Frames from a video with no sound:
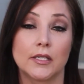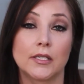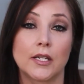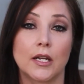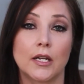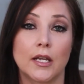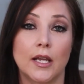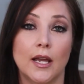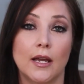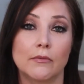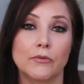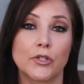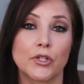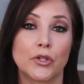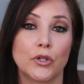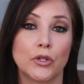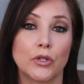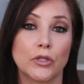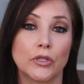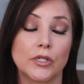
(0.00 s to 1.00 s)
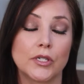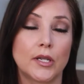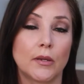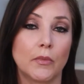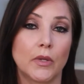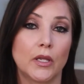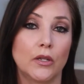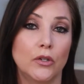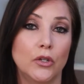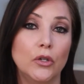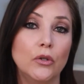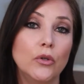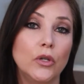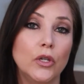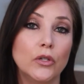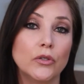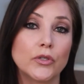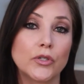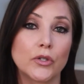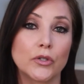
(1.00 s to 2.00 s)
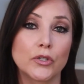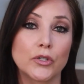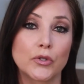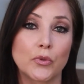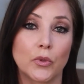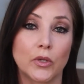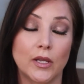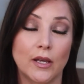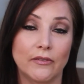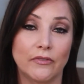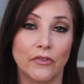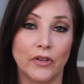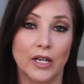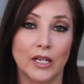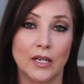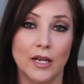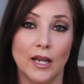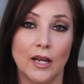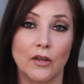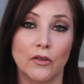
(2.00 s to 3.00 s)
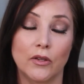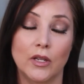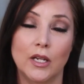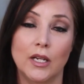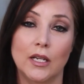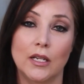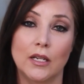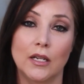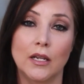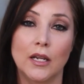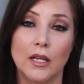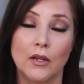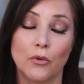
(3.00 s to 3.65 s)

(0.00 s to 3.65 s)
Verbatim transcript: It's going to capture some of the new users when they find out that it,